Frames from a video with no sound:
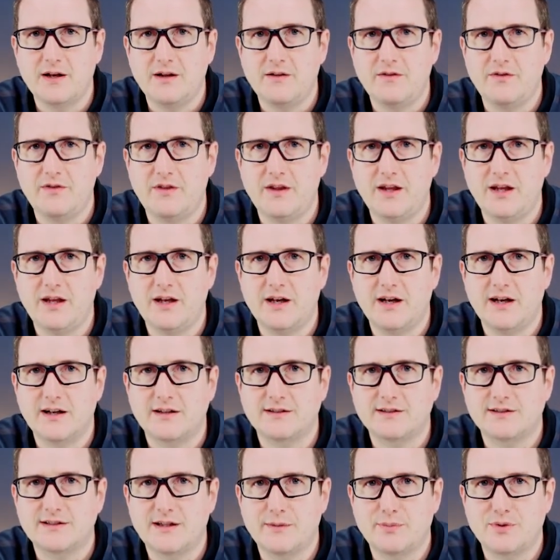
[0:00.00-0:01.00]
the
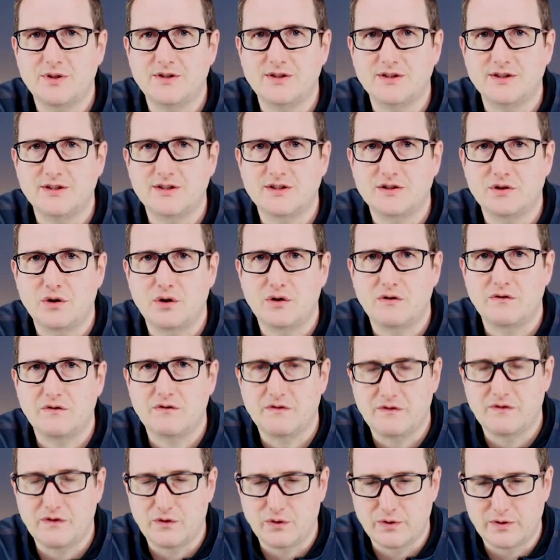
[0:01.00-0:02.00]
acceptance
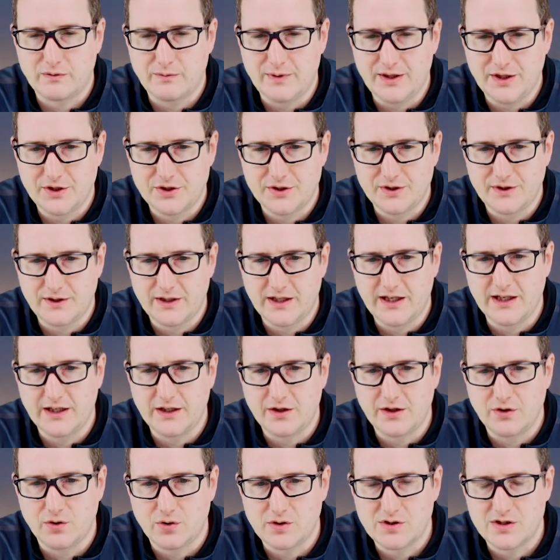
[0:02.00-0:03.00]
of automation in
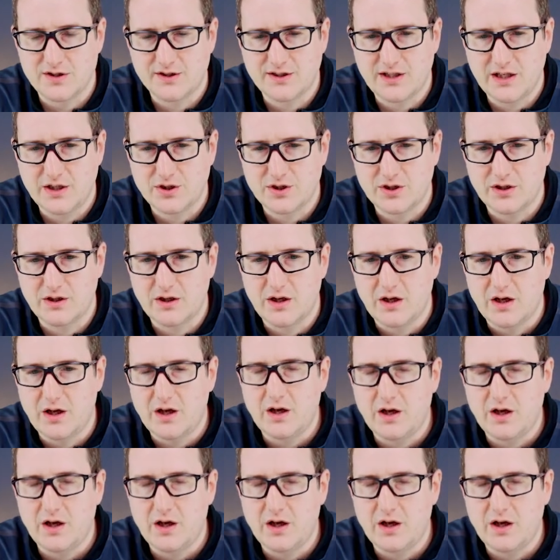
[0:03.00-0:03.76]
an organization.